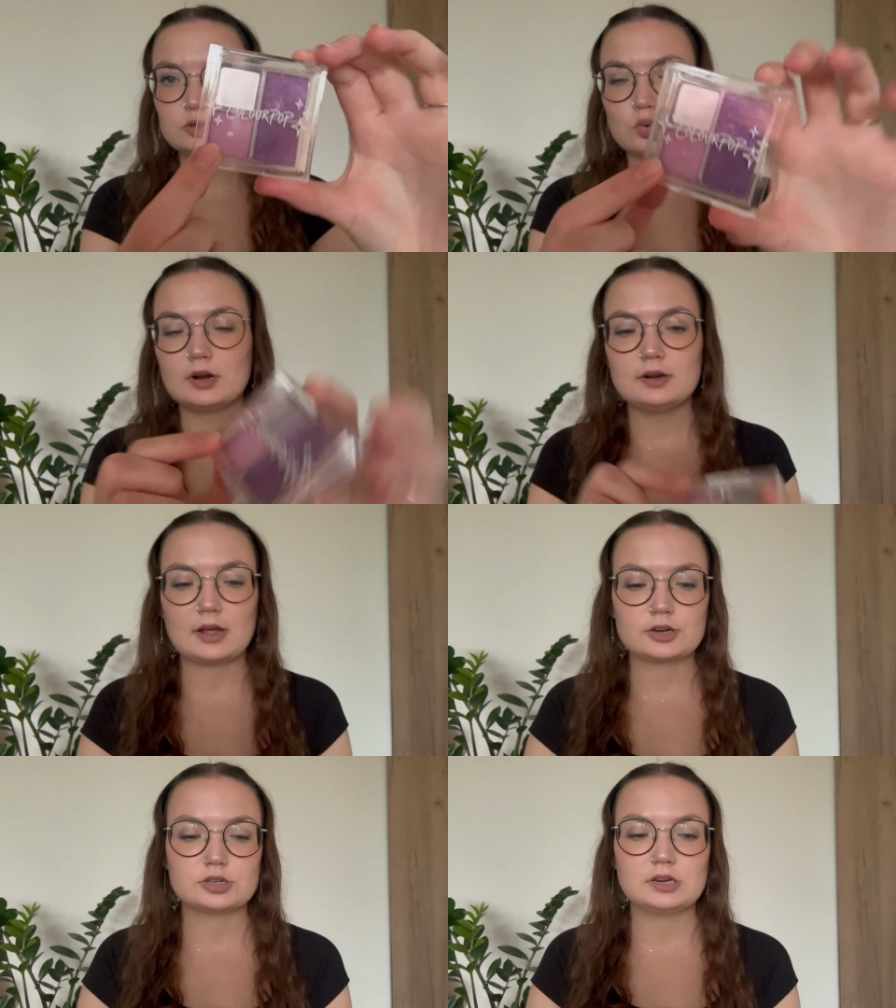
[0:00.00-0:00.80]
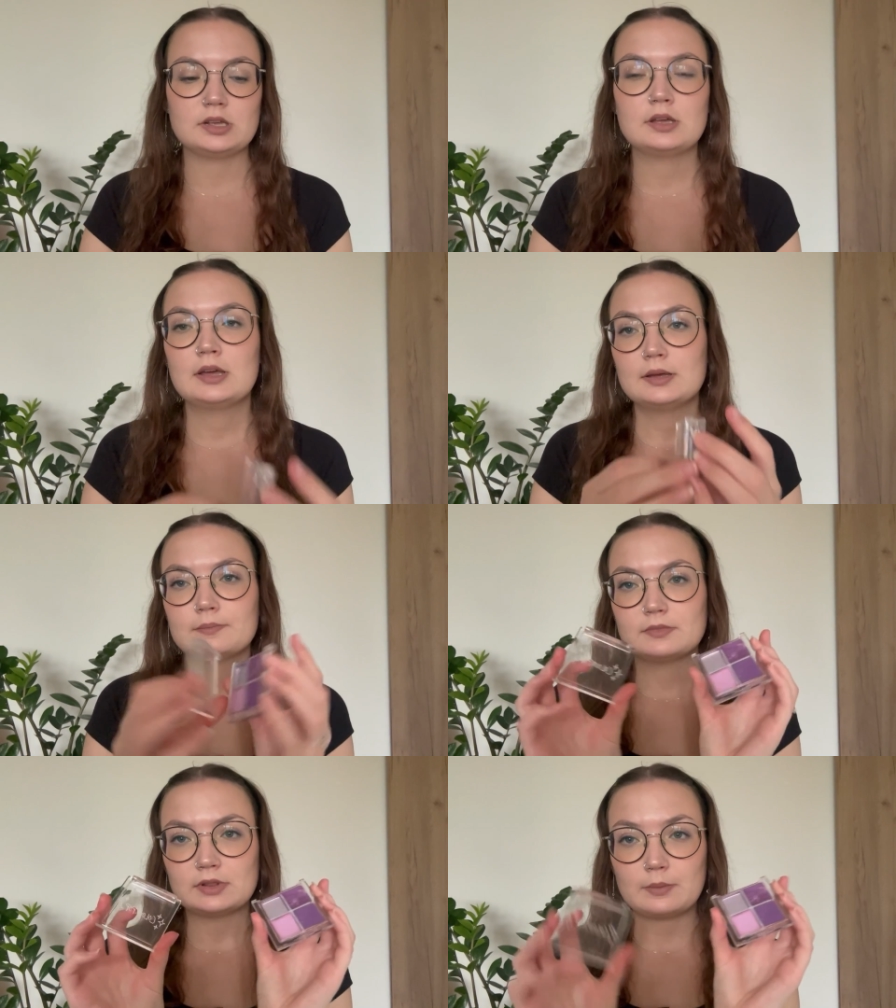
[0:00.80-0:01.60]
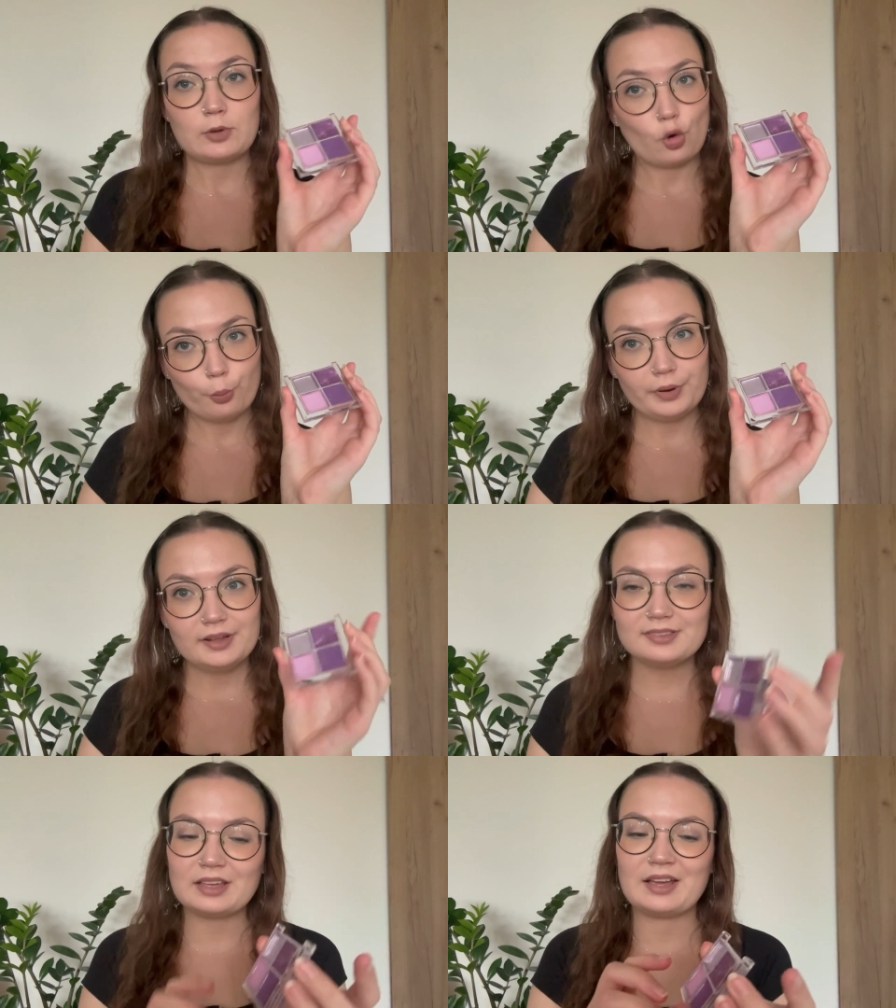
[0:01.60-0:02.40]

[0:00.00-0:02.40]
one. Actually, let me open it.